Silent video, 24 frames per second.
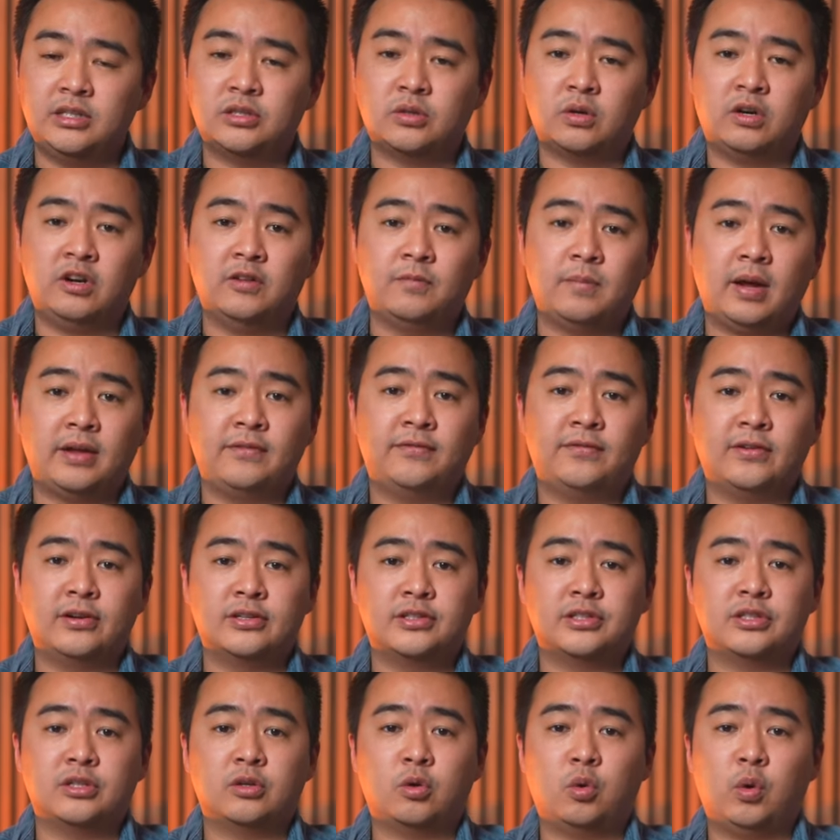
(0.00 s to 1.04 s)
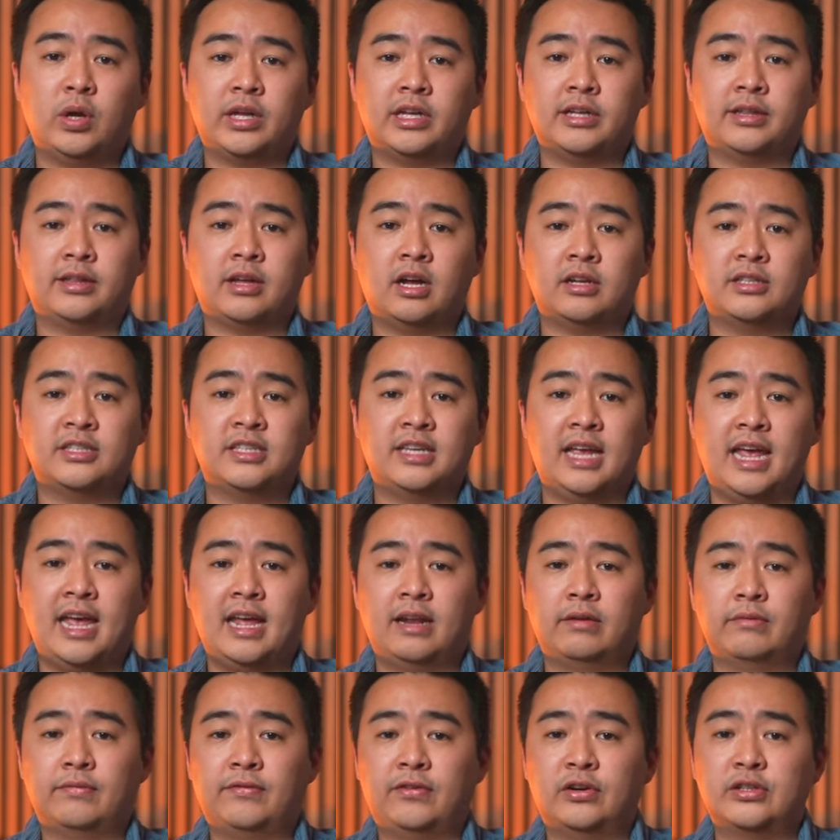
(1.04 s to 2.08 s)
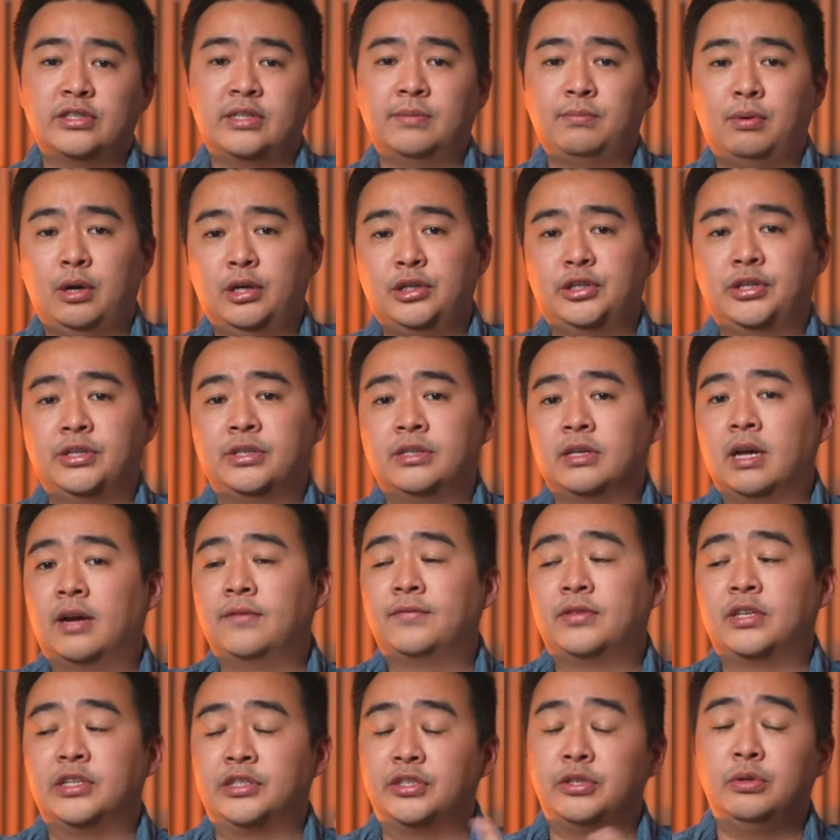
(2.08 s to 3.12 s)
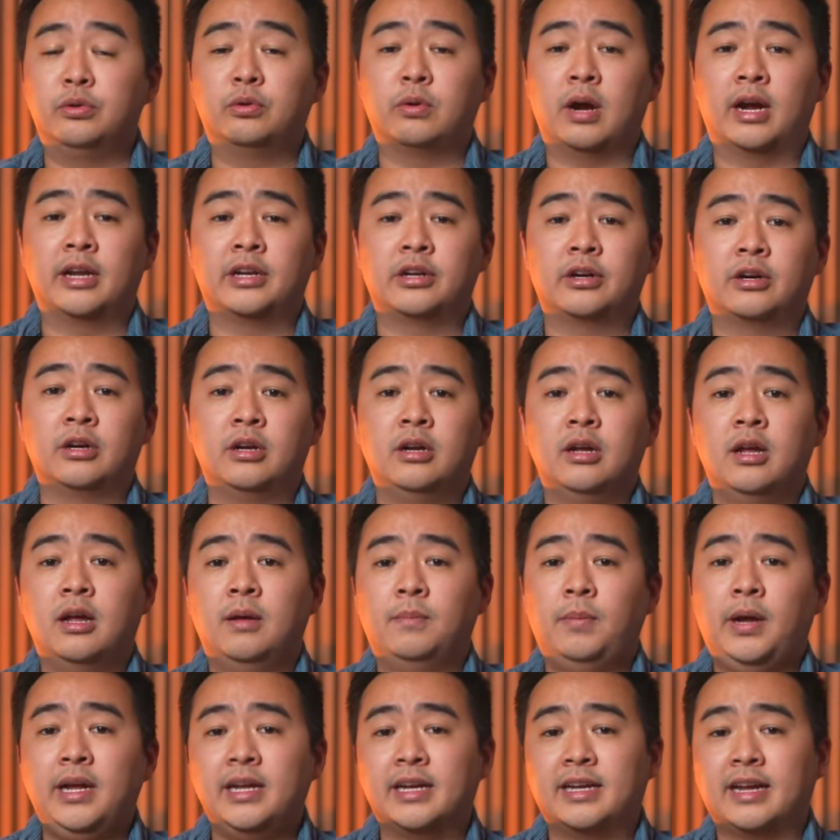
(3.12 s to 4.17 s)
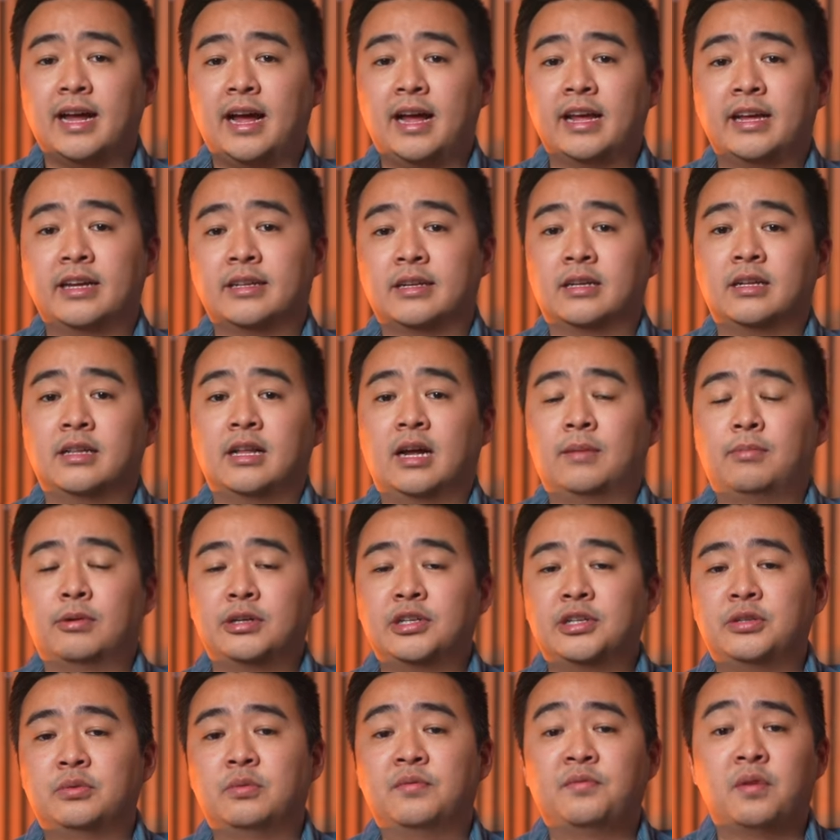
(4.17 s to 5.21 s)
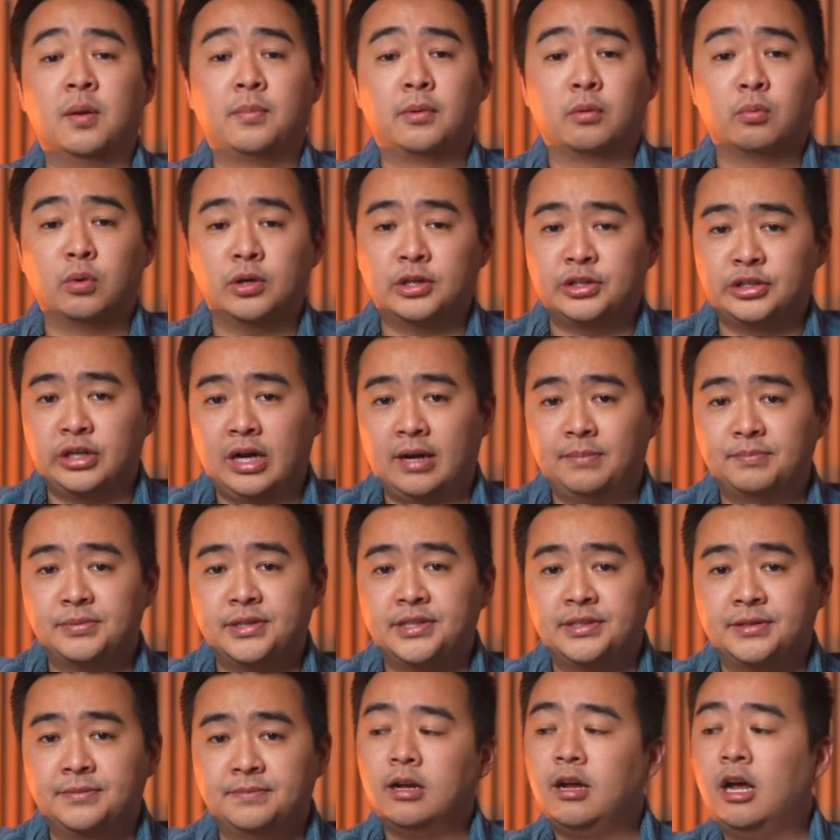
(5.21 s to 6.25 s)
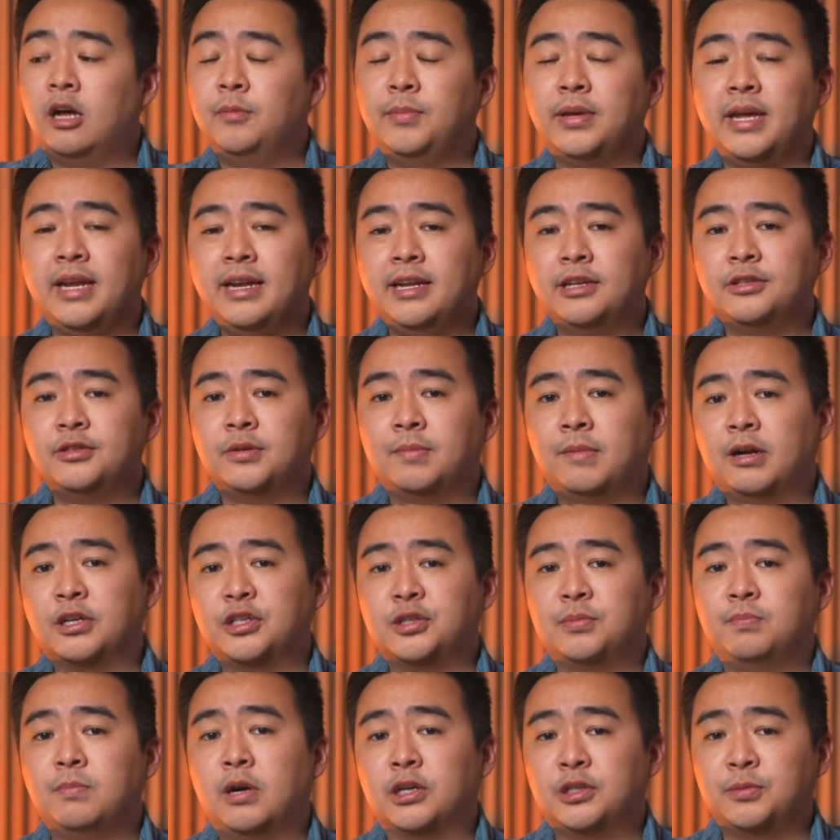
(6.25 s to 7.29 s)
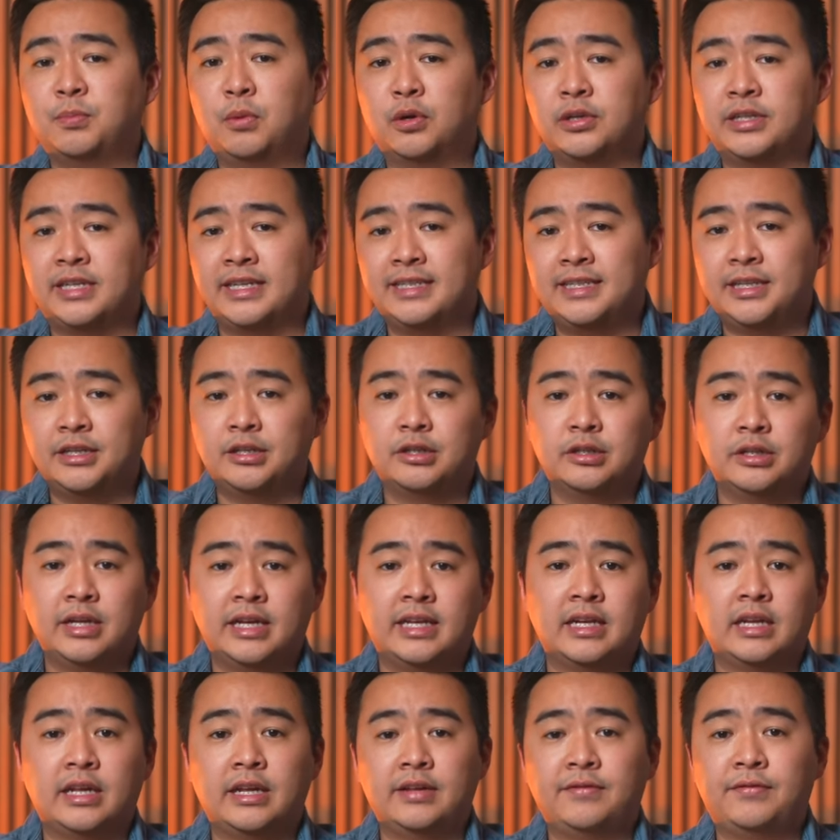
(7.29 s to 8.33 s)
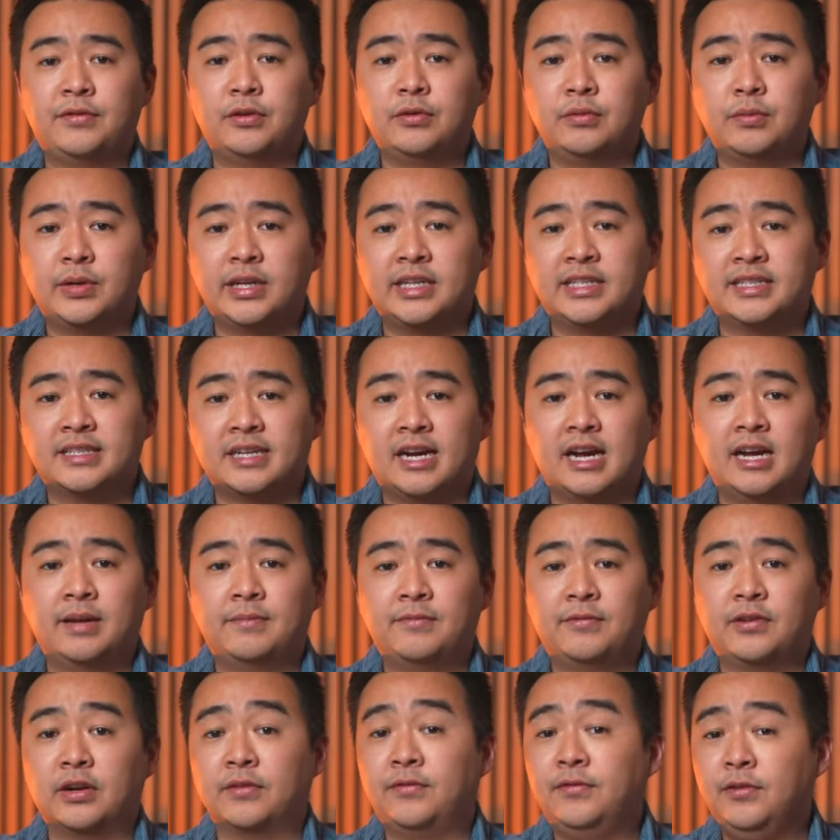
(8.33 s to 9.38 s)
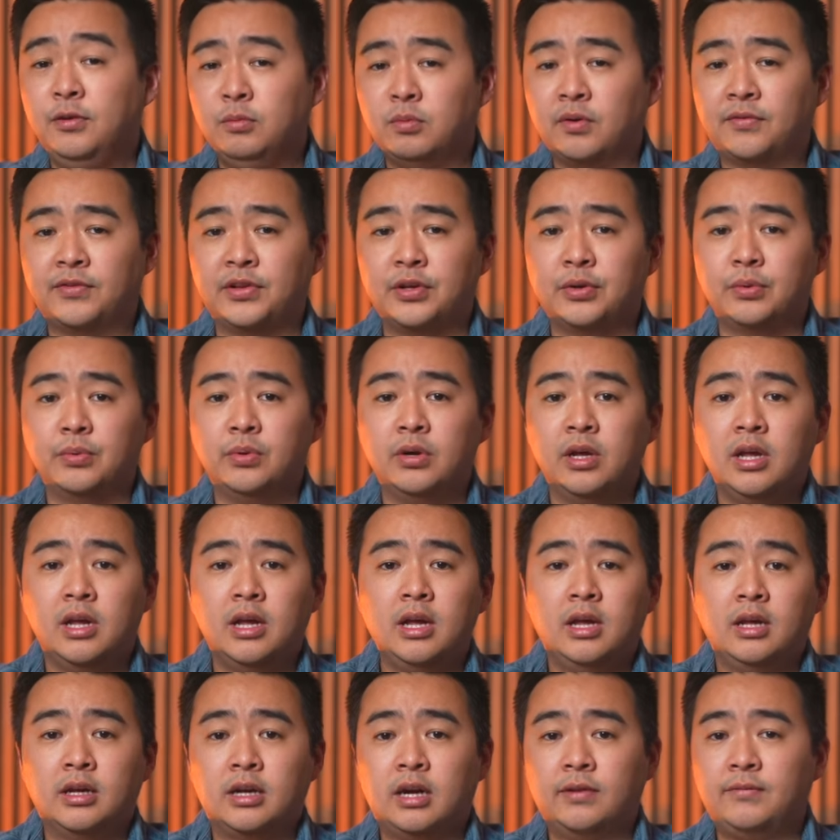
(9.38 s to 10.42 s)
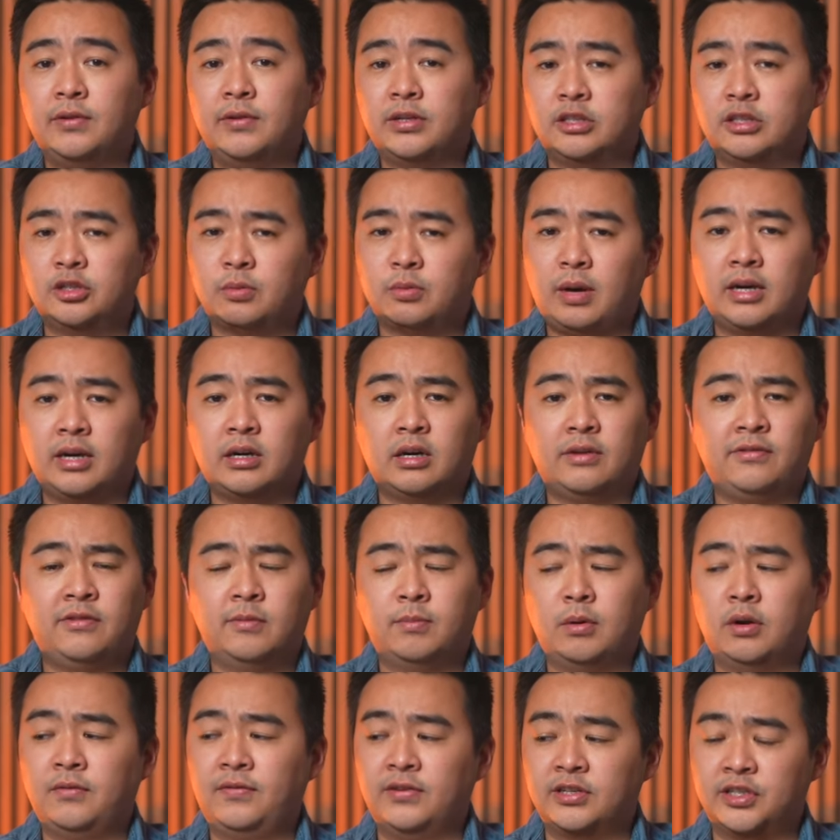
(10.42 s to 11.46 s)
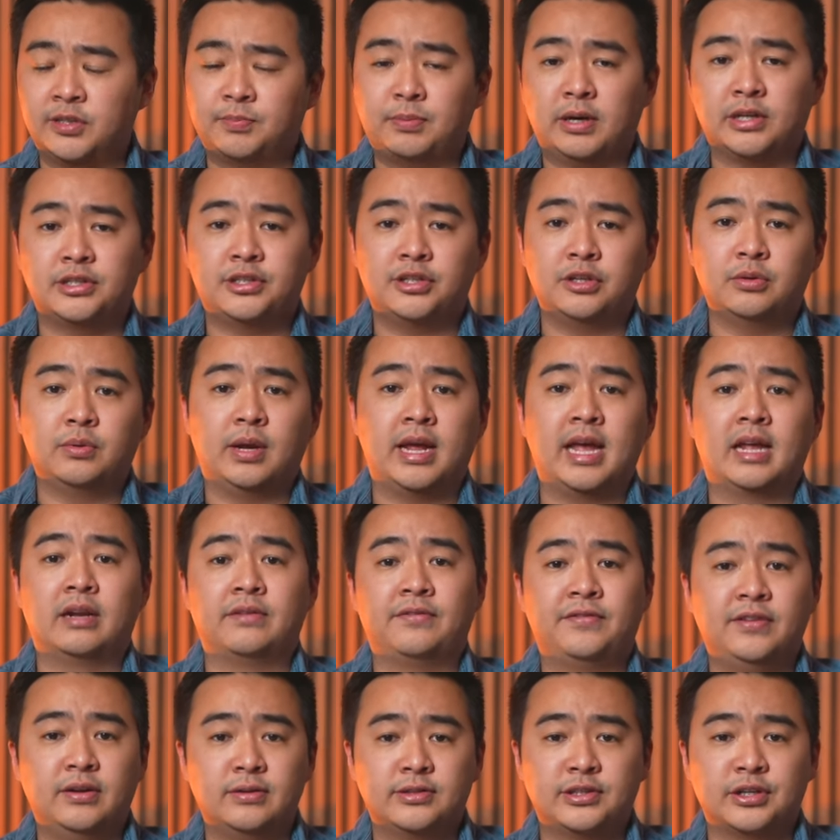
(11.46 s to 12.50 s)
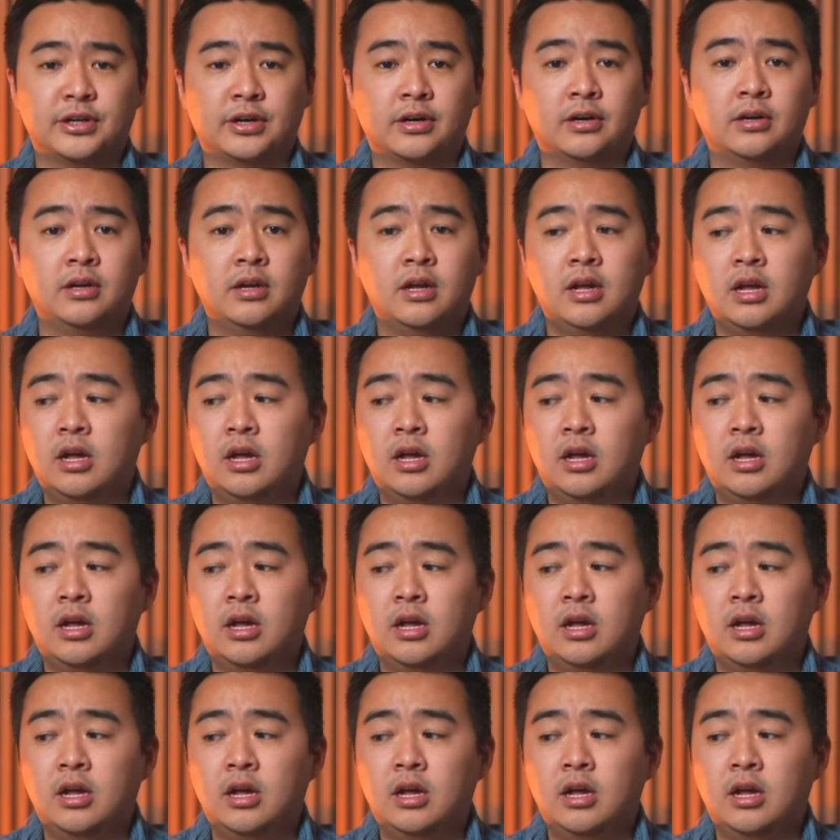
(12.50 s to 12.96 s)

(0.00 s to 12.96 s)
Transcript: sort of my first quick thoughts and first impressions of this new grinder by Acaia in collaboration with Weber Workshops. I'll be getting into much, much more detail in a few weeks' time for the full review, covering this grinder for both espresso and filter.